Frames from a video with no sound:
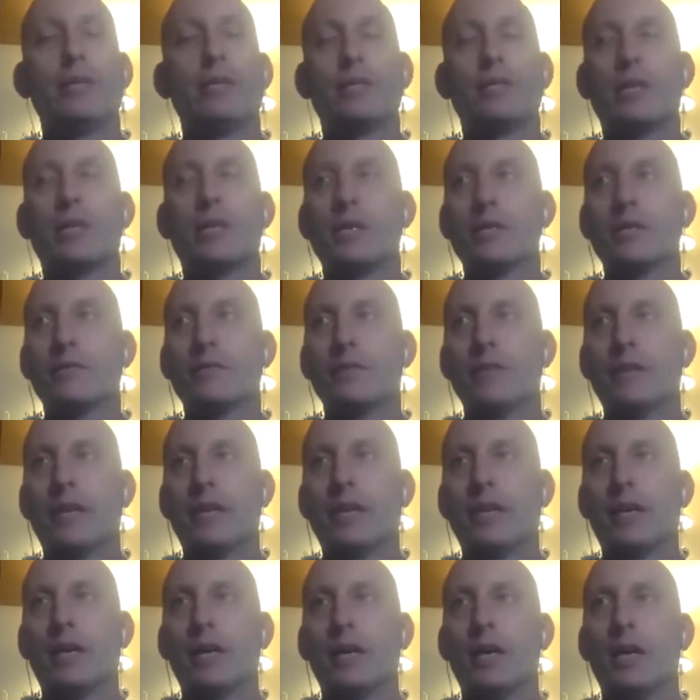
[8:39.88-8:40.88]
kind of
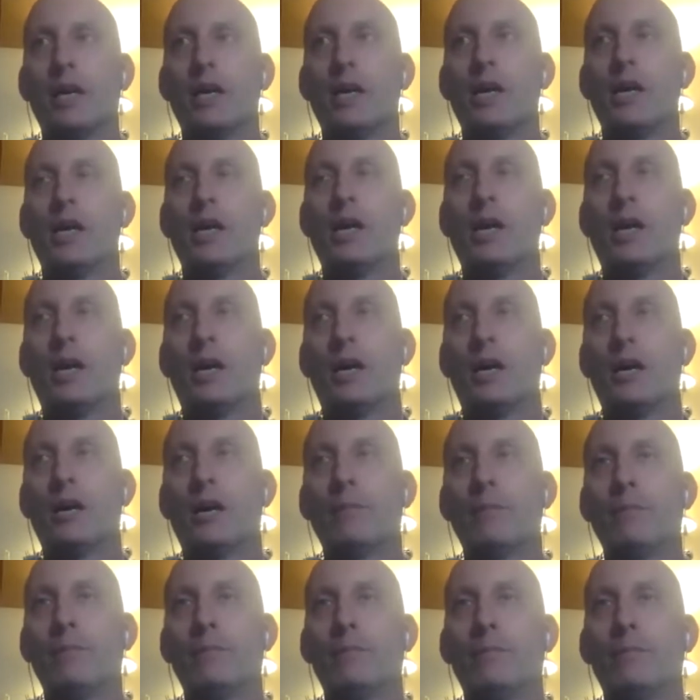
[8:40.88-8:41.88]
like
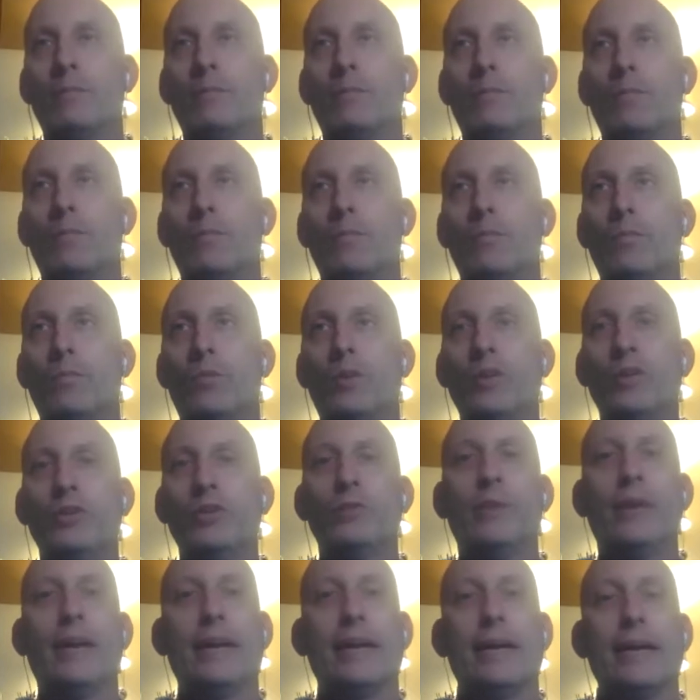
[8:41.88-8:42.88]
when you
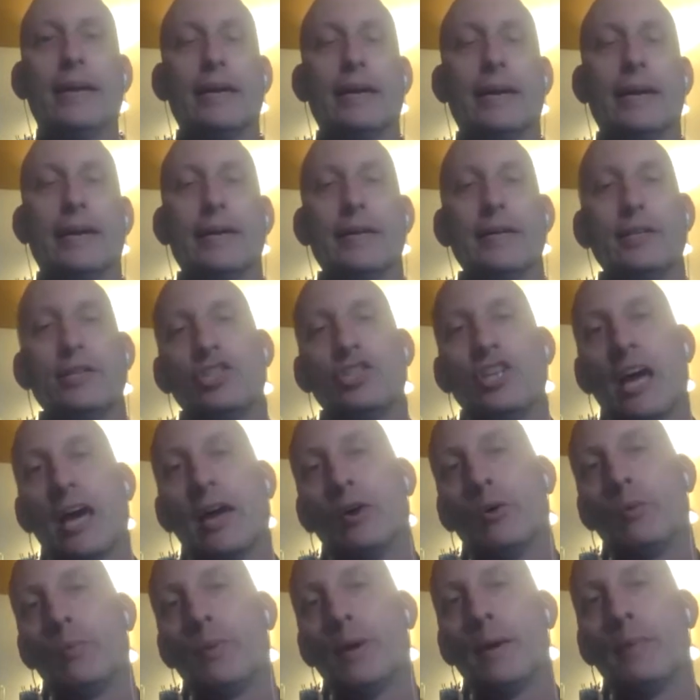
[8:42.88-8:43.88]
make
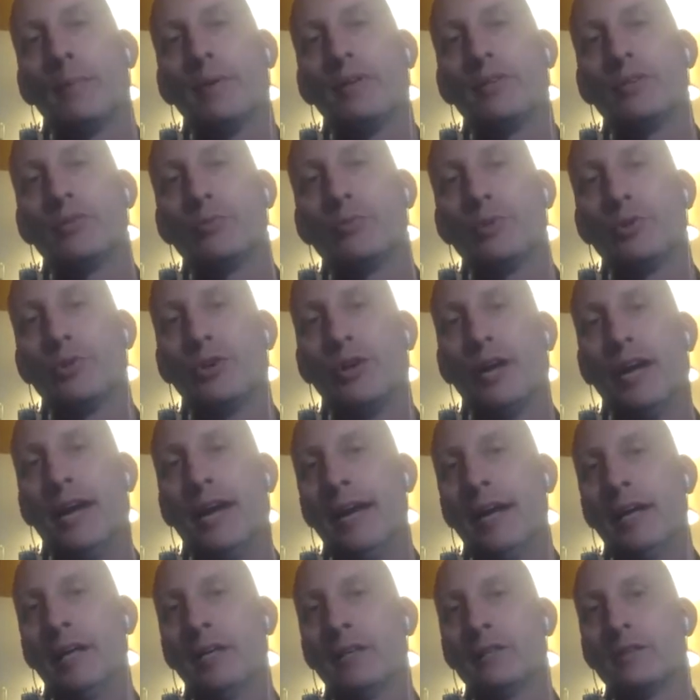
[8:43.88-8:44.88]
shadow puppets with your
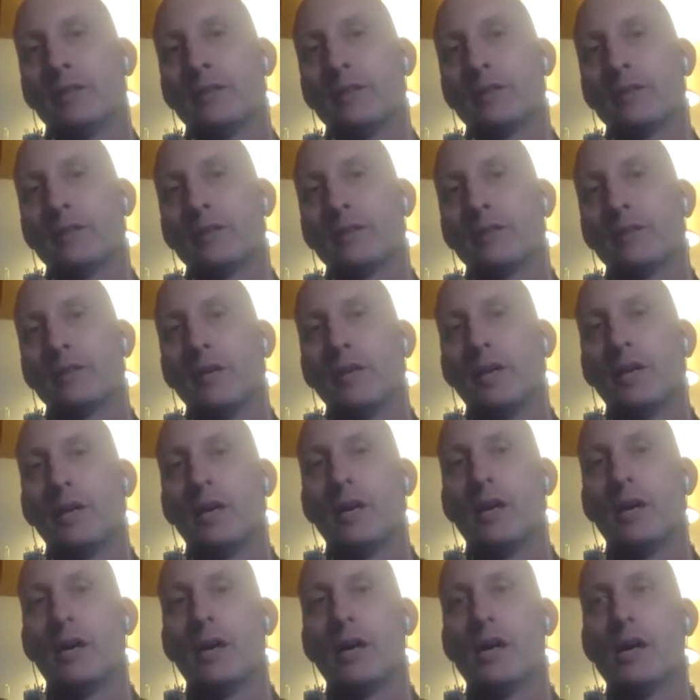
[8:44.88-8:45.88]
hands.
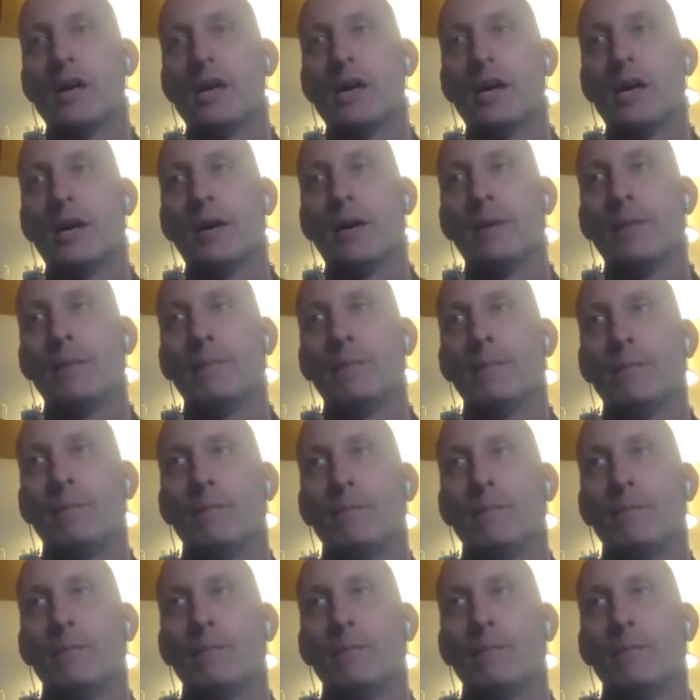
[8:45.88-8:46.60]
The